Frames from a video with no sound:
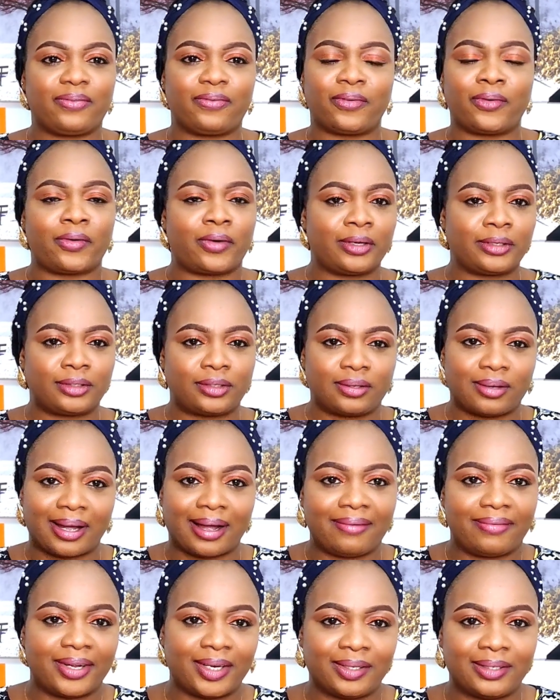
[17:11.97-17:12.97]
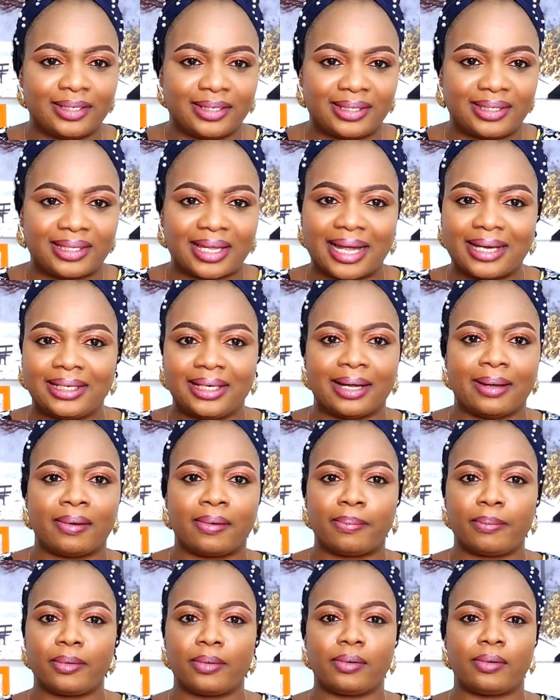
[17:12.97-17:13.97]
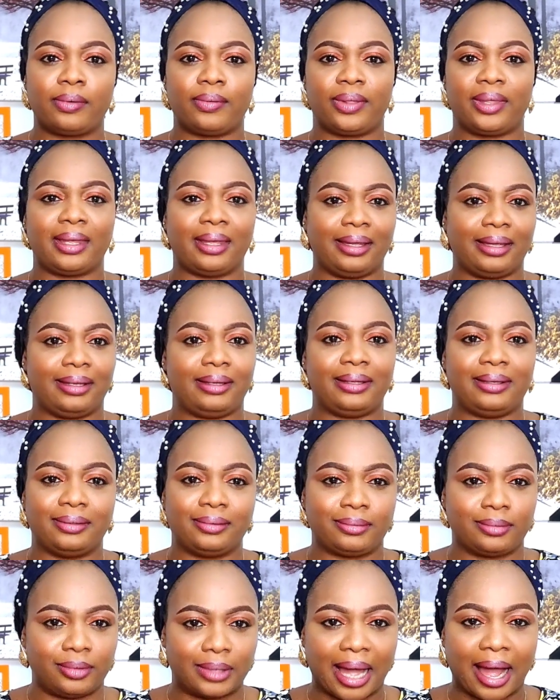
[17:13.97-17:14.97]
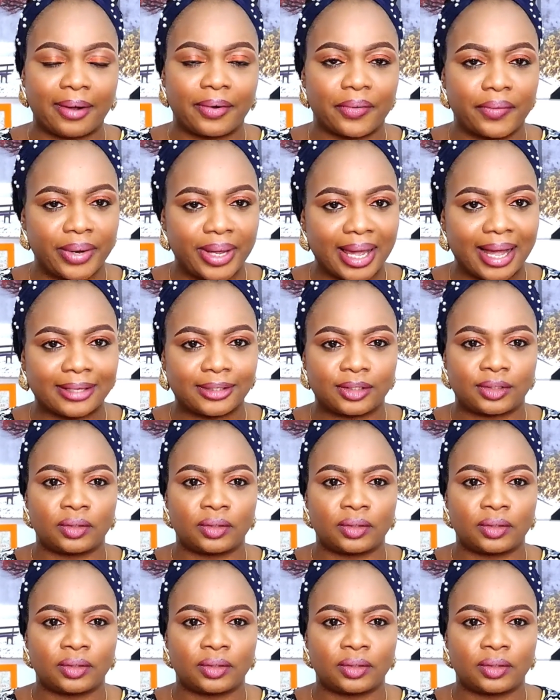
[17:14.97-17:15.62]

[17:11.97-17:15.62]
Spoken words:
For us to have an understanding and agree at